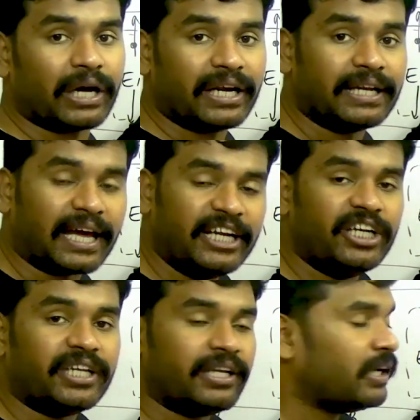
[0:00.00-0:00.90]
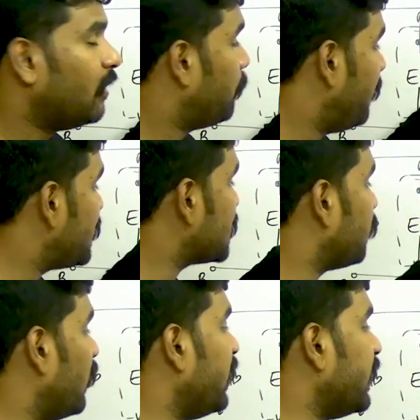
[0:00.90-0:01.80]
current I which is
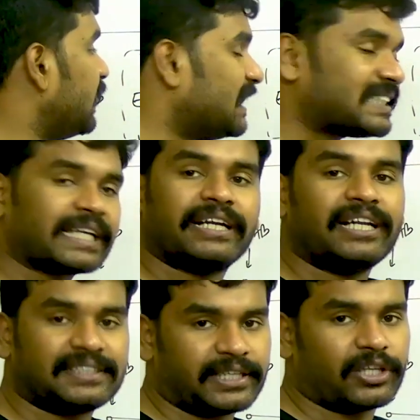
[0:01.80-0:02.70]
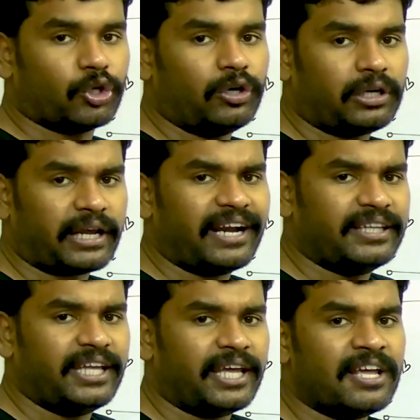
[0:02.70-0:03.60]
flowing in this secondary circuit
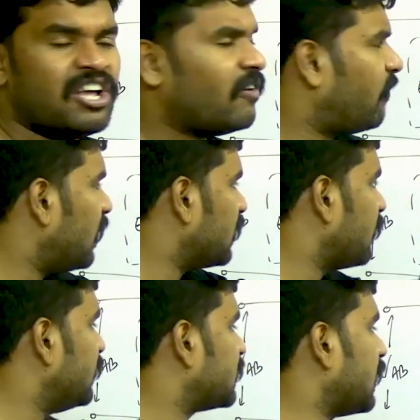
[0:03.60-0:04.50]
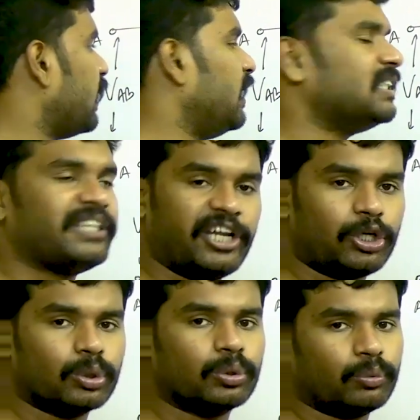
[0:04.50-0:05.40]
and the father of this current is
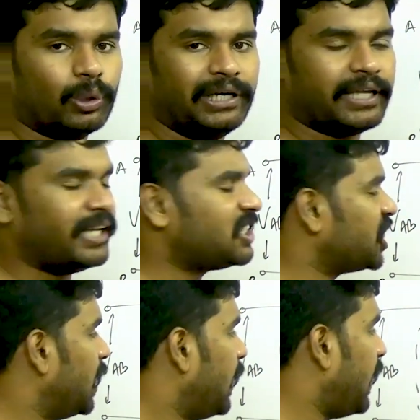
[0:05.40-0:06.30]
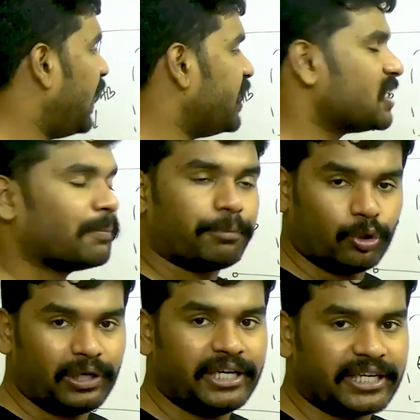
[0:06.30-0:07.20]
E2 voltage and it is a
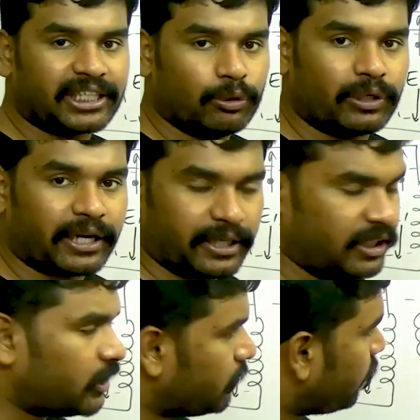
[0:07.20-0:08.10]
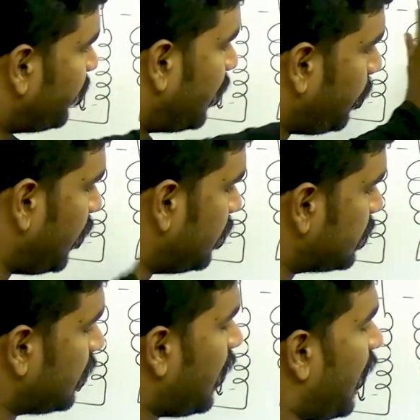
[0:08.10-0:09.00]
purely inductive current. That
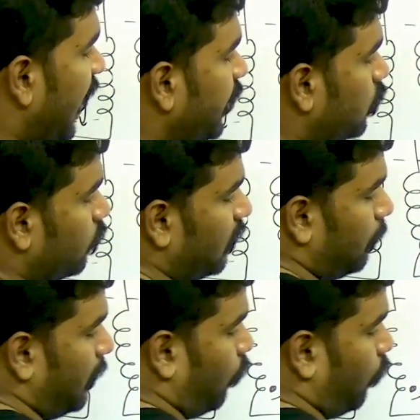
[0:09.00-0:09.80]
means I2 will be